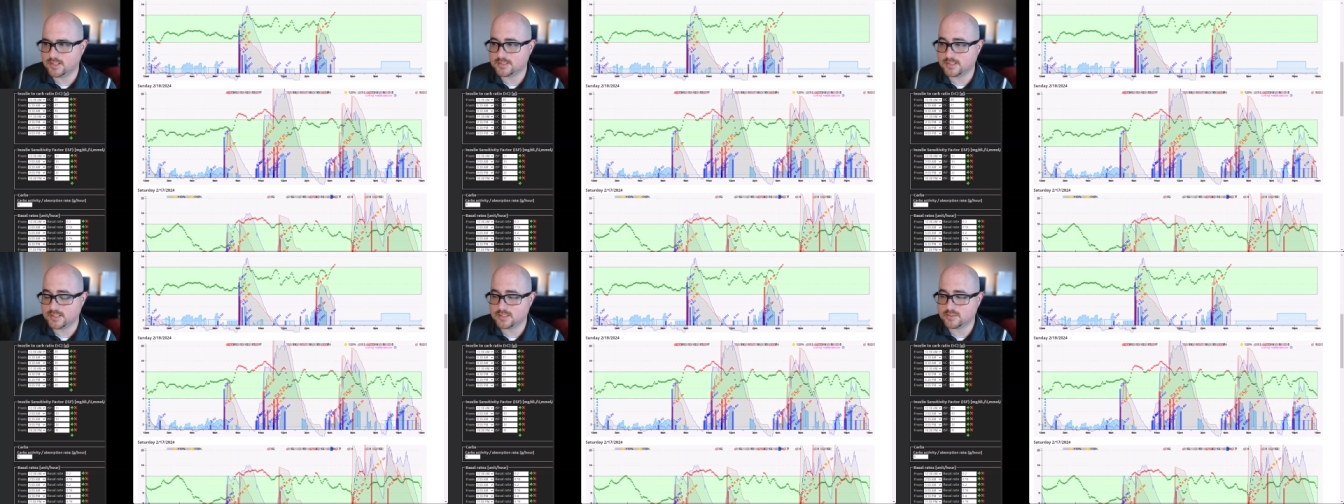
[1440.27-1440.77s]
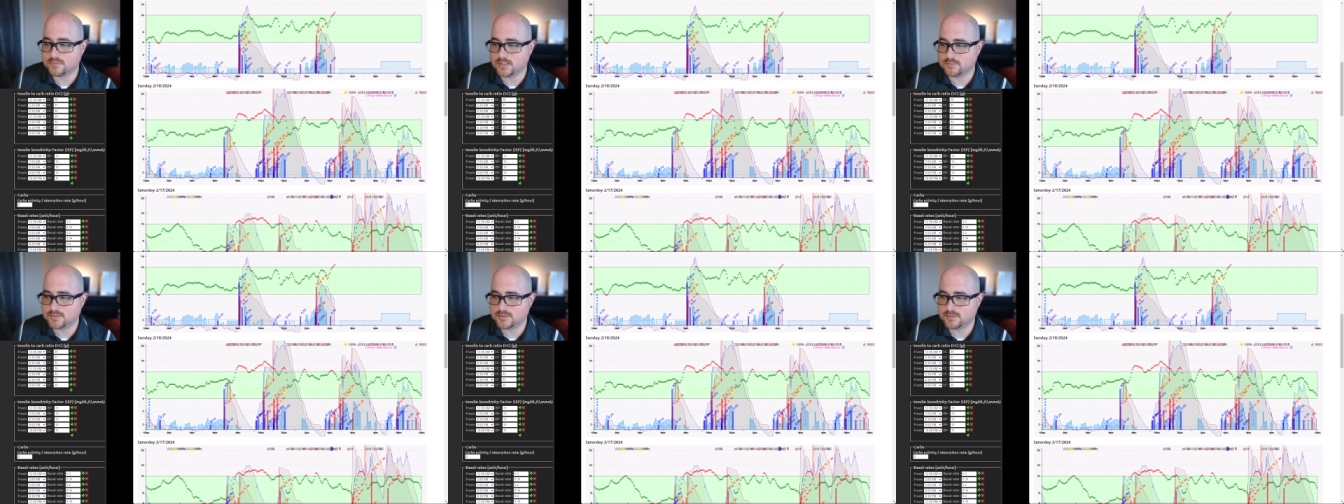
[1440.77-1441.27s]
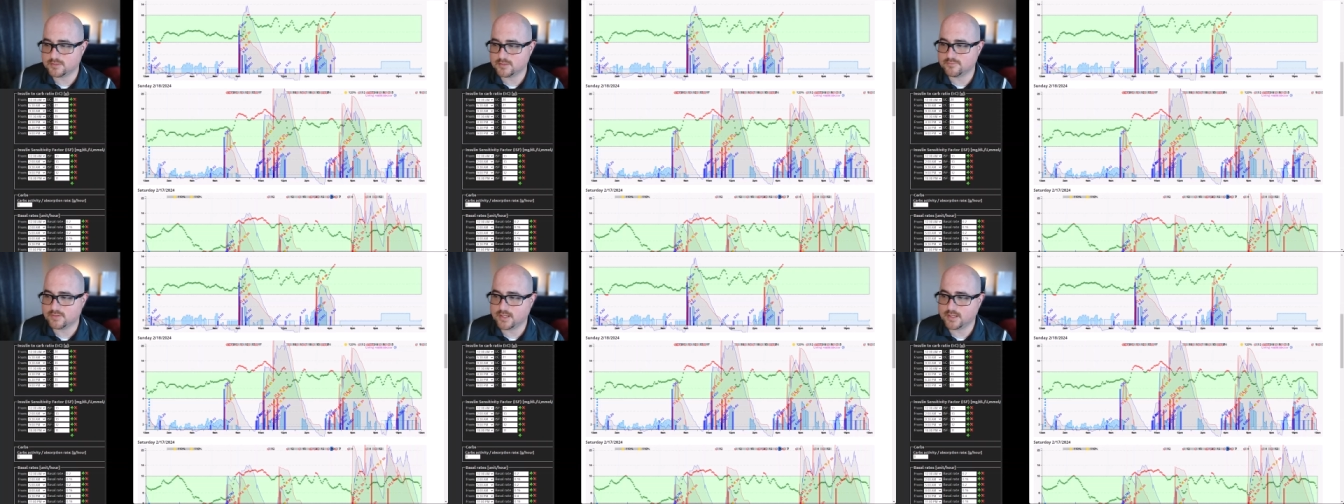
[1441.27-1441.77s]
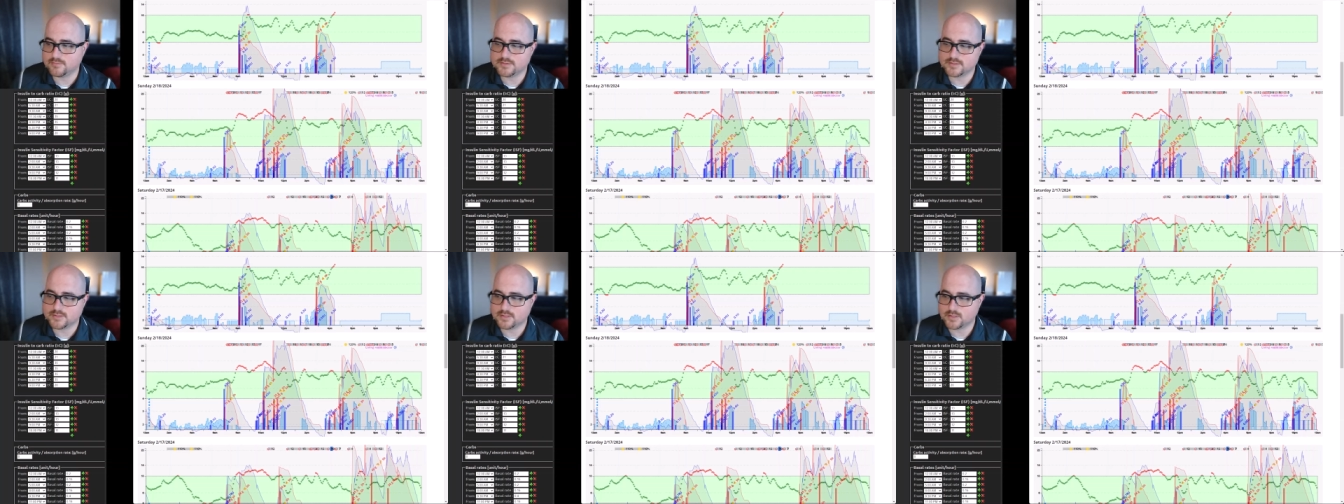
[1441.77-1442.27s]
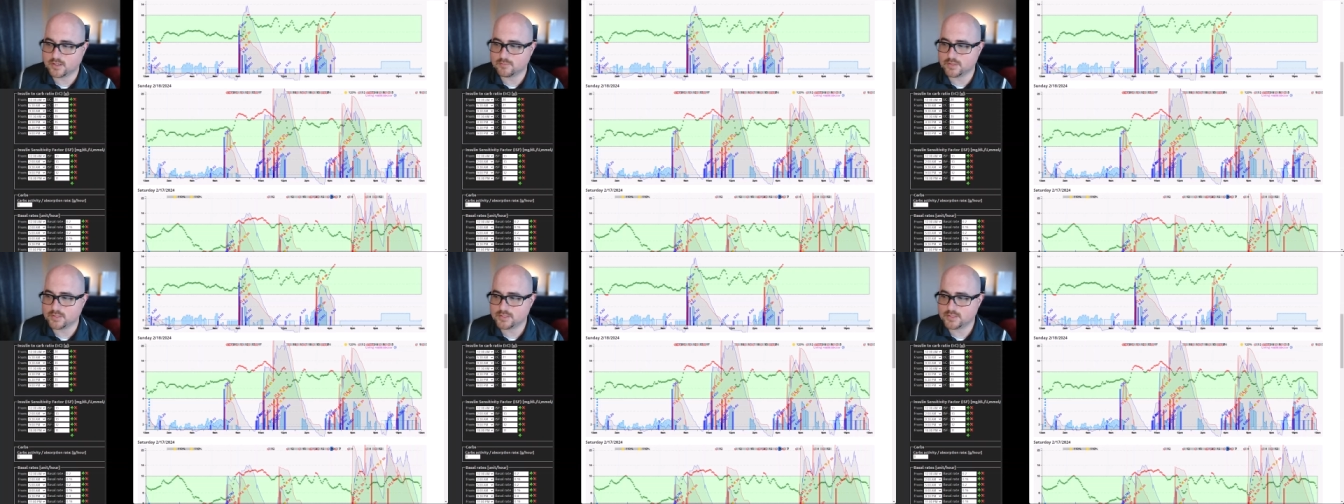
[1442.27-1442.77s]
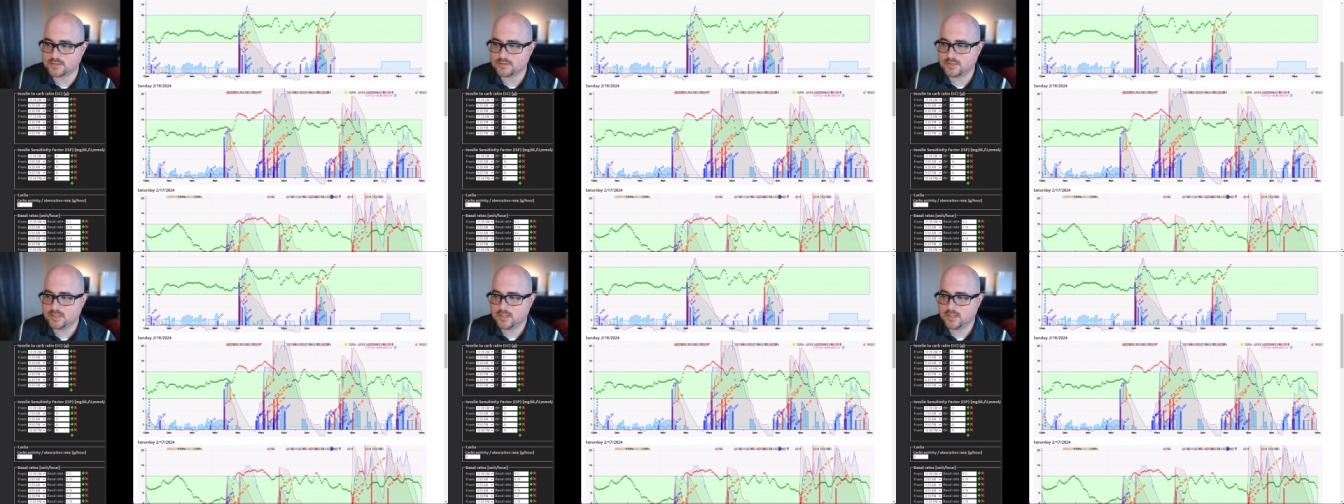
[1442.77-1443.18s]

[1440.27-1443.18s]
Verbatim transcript: and then jumping up to 35s in the carb ratio.